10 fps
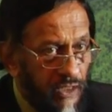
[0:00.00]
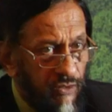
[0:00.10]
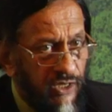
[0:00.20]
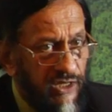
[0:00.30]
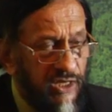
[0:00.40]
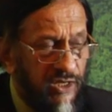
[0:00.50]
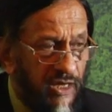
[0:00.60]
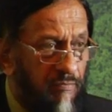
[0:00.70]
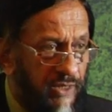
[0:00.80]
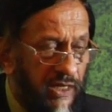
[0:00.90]
this is
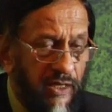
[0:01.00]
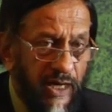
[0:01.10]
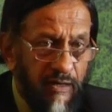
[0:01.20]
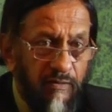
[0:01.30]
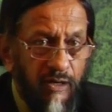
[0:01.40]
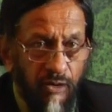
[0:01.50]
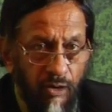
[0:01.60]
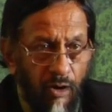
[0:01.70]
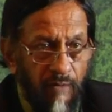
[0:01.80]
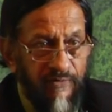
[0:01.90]
something that
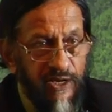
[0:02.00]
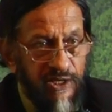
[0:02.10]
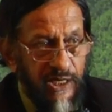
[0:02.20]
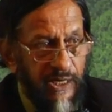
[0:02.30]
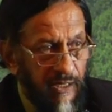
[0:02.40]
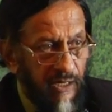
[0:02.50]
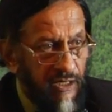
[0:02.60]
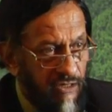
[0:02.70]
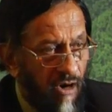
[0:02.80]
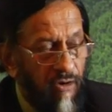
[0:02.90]
obviously
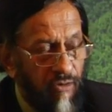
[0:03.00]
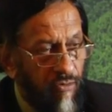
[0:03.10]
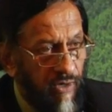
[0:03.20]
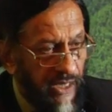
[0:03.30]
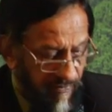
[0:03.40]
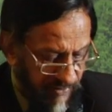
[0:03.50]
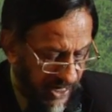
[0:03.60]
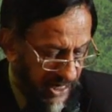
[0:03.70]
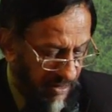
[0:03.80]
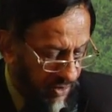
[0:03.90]
is not going to leave
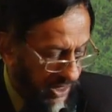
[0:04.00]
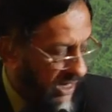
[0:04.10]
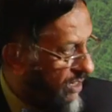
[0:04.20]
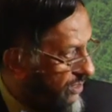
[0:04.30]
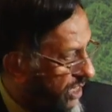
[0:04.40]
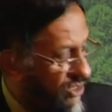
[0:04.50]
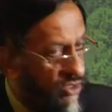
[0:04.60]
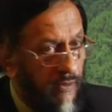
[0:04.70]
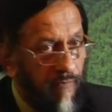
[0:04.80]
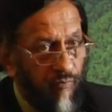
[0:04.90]
anybody
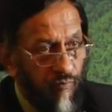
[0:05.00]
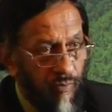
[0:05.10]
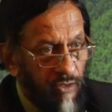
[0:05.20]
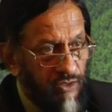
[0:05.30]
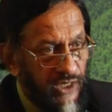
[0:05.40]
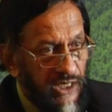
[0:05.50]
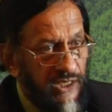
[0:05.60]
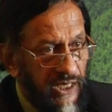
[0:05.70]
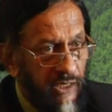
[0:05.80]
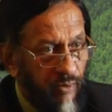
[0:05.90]
untouched, because
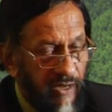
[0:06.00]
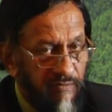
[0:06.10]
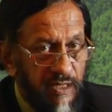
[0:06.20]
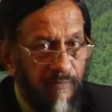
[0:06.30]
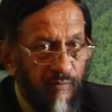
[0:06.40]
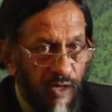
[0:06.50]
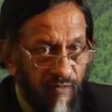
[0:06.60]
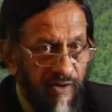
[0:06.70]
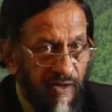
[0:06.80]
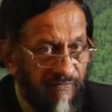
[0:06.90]
these heat waves,
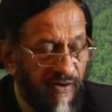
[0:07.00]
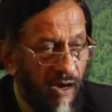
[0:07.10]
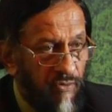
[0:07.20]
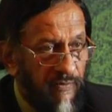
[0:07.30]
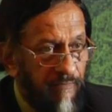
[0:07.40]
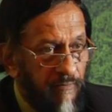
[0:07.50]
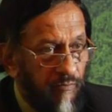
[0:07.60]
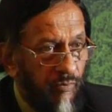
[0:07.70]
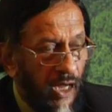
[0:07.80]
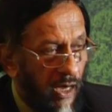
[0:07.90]
we have found,
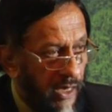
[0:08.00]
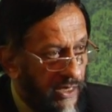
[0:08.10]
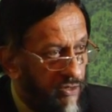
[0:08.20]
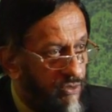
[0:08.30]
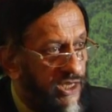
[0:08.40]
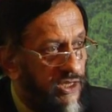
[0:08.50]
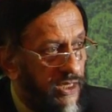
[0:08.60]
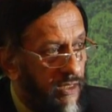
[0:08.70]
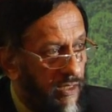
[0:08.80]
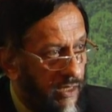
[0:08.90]
are
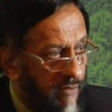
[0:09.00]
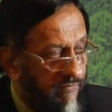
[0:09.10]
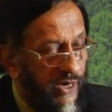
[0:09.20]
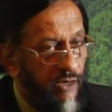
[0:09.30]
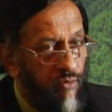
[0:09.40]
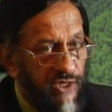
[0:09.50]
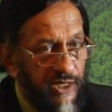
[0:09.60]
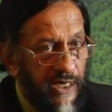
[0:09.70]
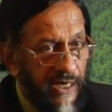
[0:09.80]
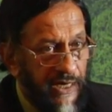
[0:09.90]
increasing in
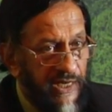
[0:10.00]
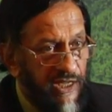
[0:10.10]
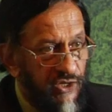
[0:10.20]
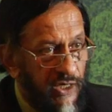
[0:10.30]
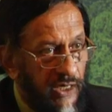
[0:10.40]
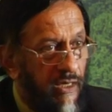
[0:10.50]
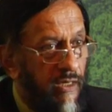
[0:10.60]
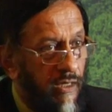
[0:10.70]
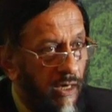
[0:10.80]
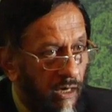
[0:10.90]
frequency and intensity
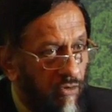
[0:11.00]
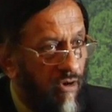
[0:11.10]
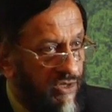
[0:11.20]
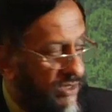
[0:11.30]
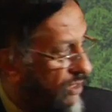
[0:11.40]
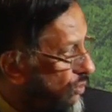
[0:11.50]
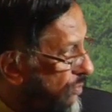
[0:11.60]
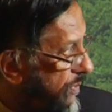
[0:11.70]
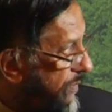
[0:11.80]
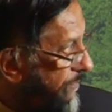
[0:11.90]
across the globe.